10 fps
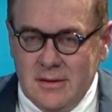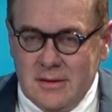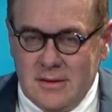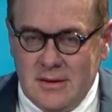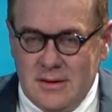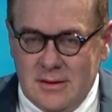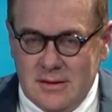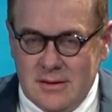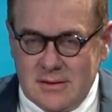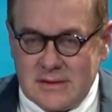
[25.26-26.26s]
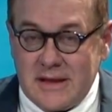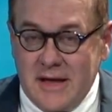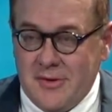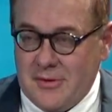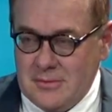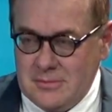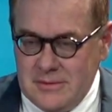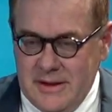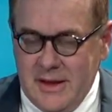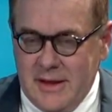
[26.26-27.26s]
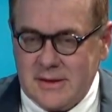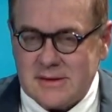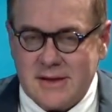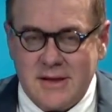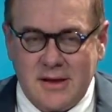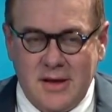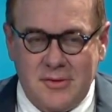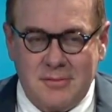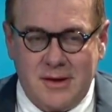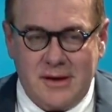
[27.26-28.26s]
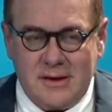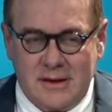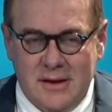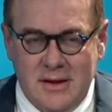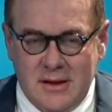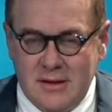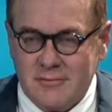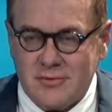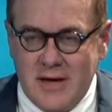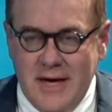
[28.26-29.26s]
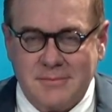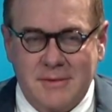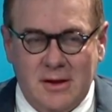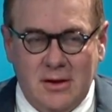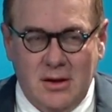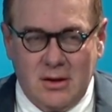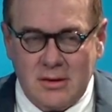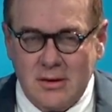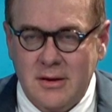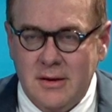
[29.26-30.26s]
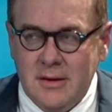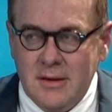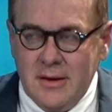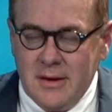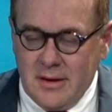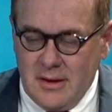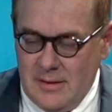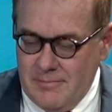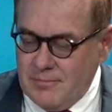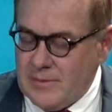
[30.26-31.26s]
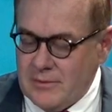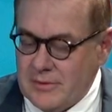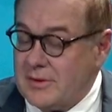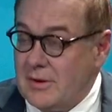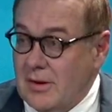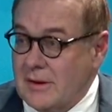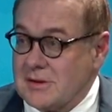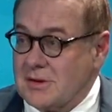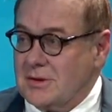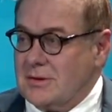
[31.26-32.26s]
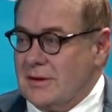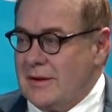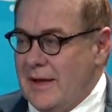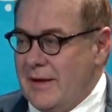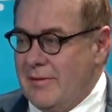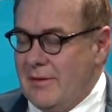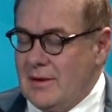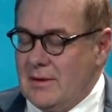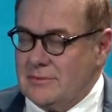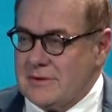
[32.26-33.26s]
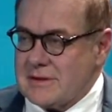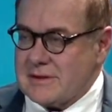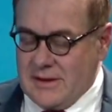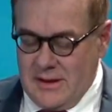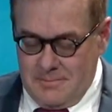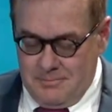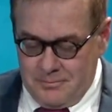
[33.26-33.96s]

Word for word: uh, together. I, I could say together, but I think he kind of dragged me along um, with the Arctic Circle. And I, I was um,